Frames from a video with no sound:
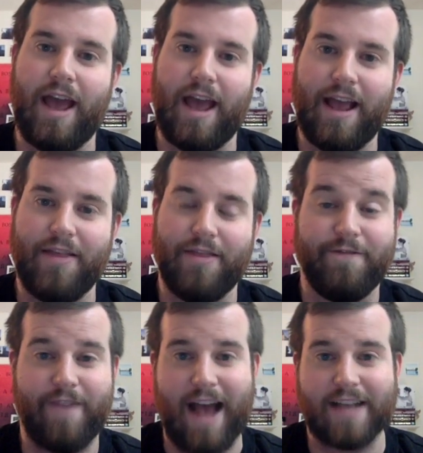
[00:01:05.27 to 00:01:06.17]
And the
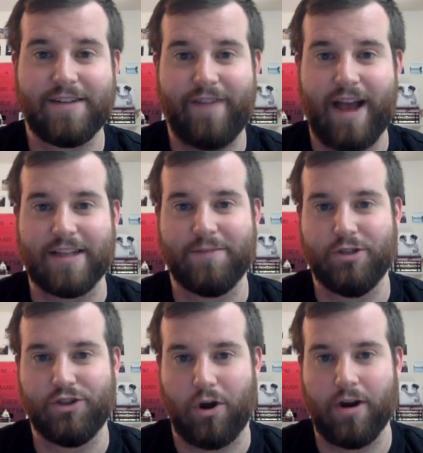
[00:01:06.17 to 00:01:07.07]
vast, vast
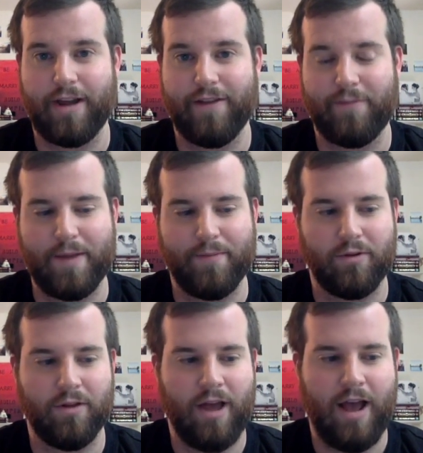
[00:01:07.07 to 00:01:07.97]
majority of
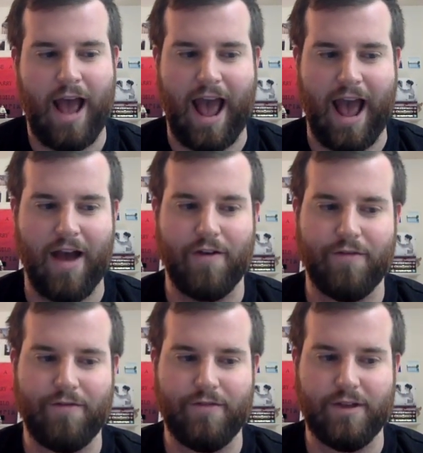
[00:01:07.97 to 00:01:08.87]
people
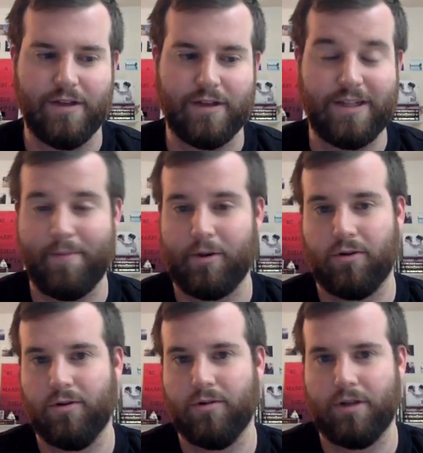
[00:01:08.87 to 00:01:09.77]
have the
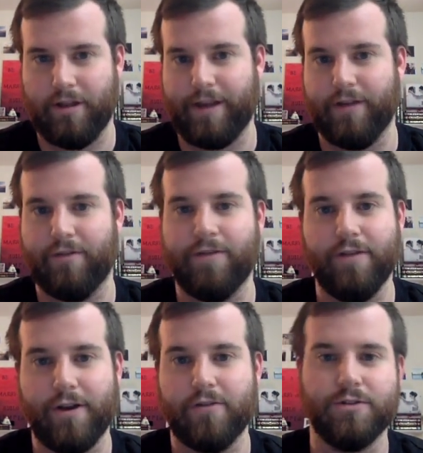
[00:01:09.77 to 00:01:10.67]
typical allele for
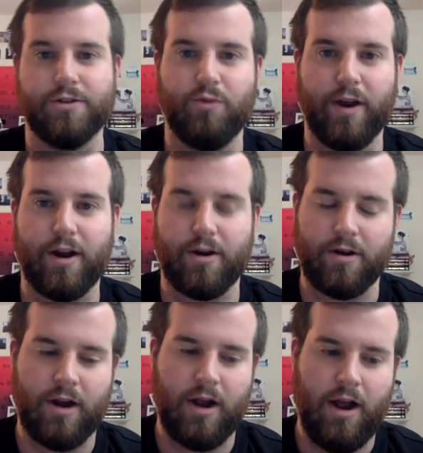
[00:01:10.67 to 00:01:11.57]
those,
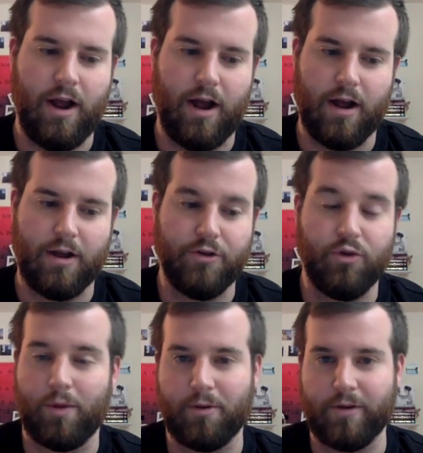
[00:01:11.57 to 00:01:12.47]
where a
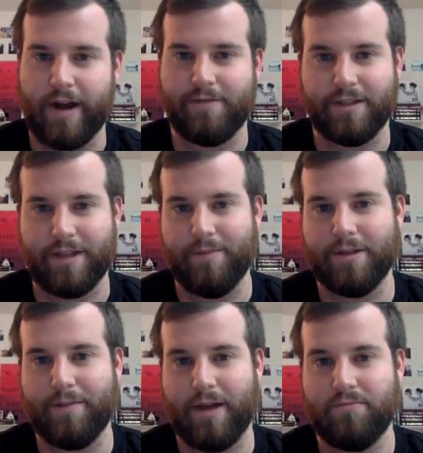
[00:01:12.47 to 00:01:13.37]
normal night of sleep is
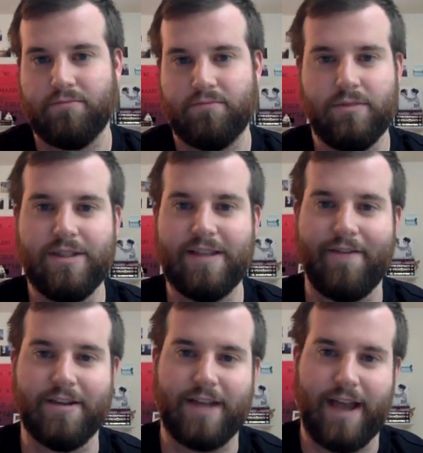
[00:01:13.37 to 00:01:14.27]
about
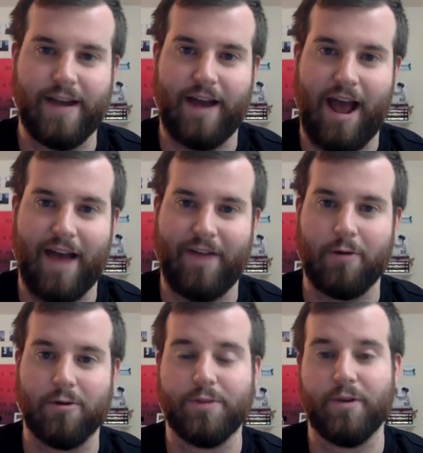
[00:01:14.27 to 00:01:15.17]
7 to 8.5
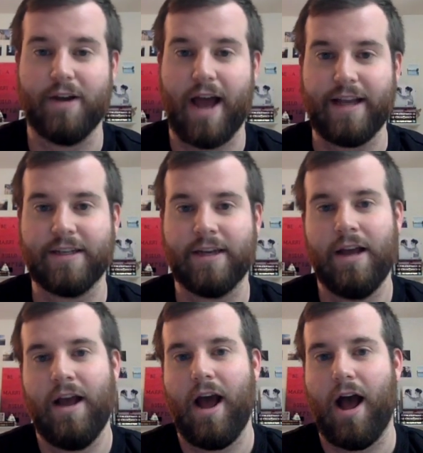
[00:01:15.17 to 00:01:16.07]
hours per night.
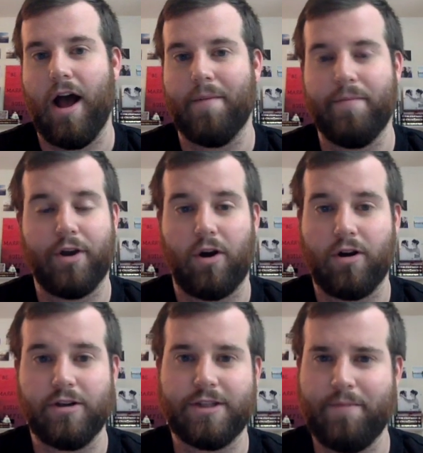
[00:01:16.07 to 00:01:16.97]
There
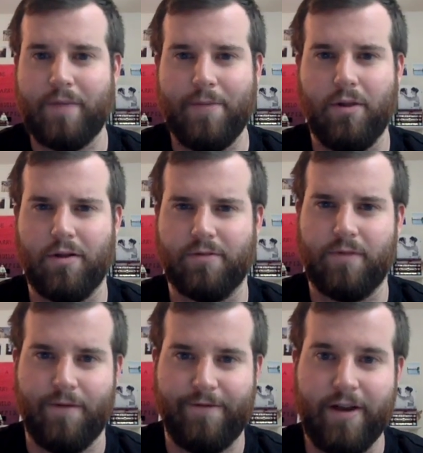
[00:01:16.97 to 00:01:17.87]
are some people,
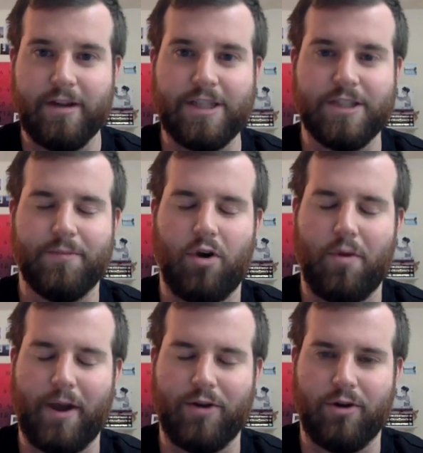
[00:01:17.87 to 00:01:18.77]
a very small
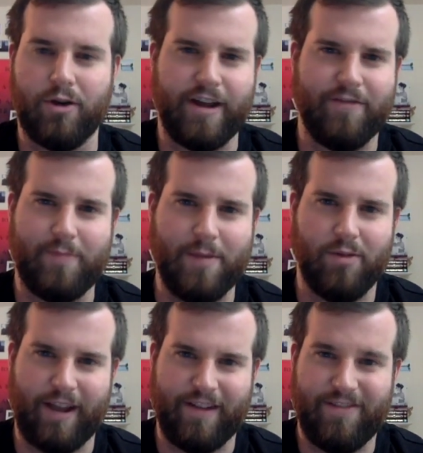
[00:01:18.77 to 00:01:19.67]
minority of
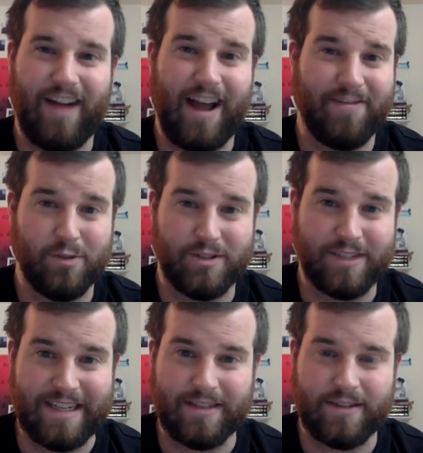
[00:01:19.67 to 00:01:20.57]
people, like
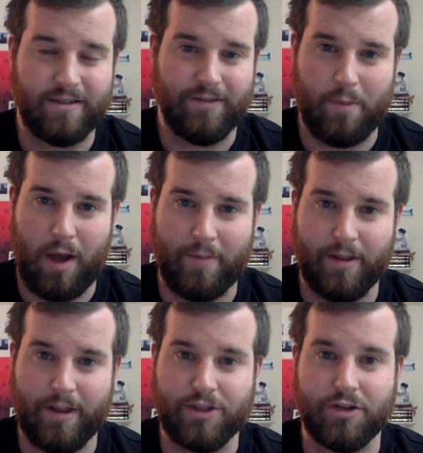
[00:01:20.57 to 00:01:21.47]
5% of the
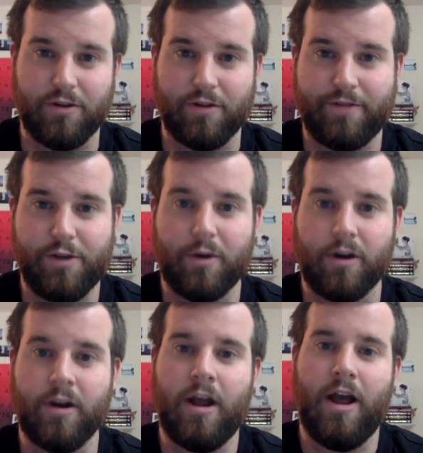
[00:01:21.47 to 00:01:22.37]
population or
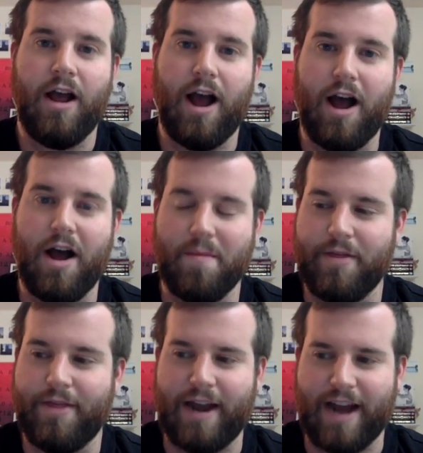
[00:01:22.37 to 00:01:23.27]
fewer,
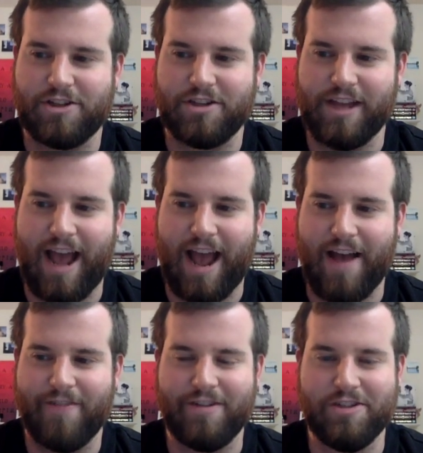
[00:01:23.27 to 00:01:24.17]
that actually
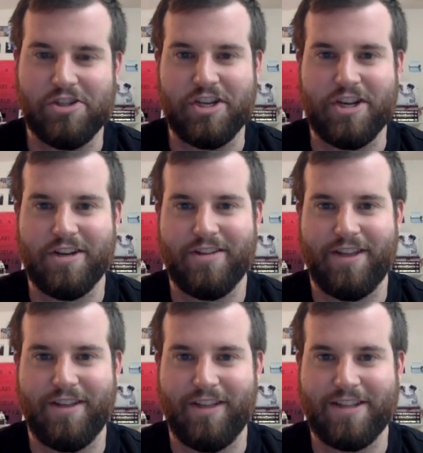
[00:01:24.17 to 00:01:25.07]
have a gene
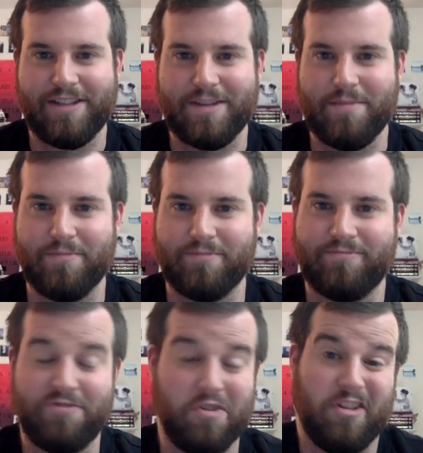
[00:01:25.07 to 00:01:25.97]
that lets them,
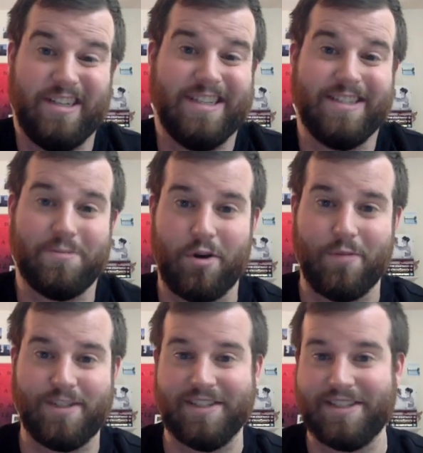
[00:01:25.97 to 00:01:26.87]
for all intents and
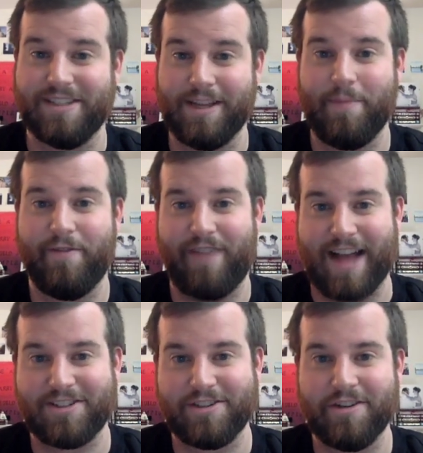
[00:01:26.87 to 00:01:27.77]
purposes, sleep
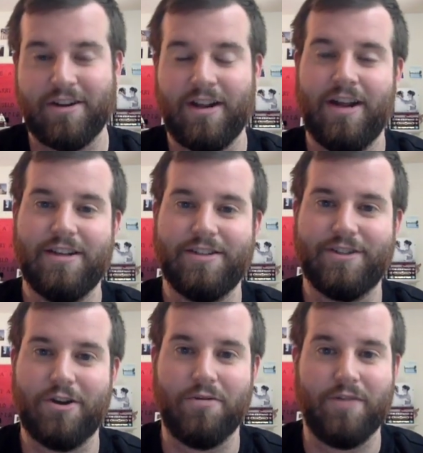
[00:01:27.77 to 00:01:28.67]
faster.
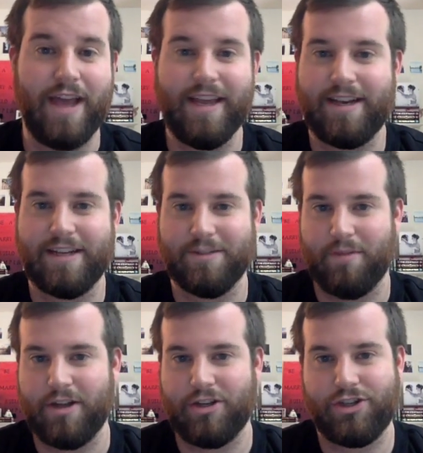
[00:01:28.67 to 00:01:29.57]
So they get as
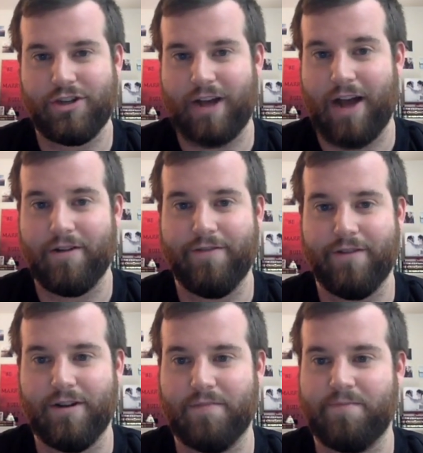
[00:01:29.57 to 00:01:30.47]
much out of
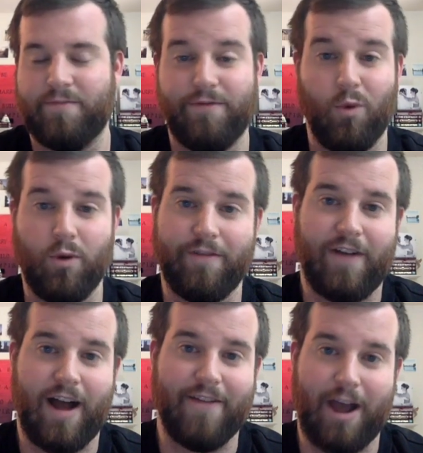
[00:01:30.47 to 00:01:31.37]
a 4 to
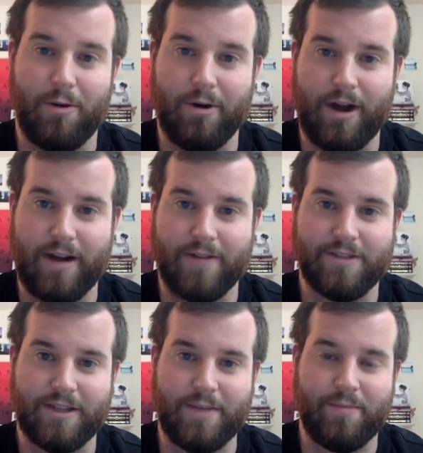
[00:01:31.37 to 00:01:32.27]
5 hour night of
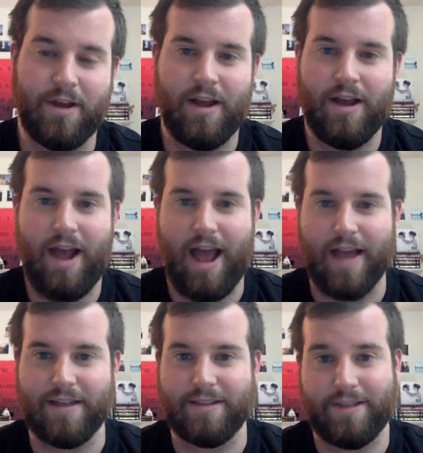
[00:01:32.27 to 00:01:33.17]
sleep
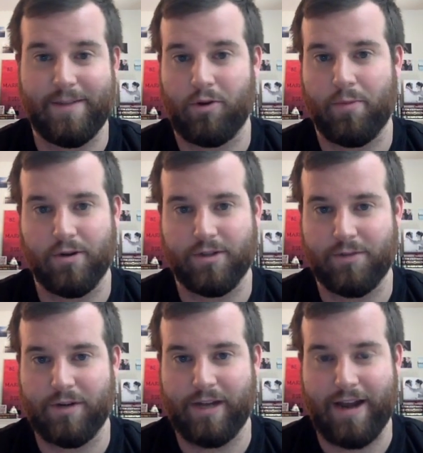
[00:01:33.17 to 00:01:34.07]
as the typical
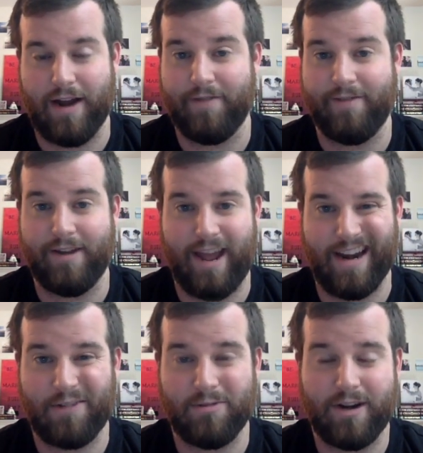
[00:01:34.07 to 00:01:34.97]
person would get out of an 8
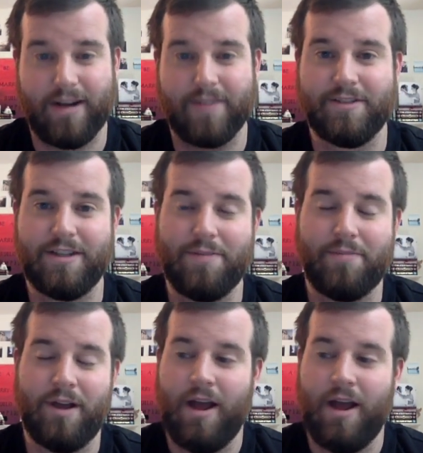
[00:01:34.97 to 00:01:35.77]
hour night of sleep.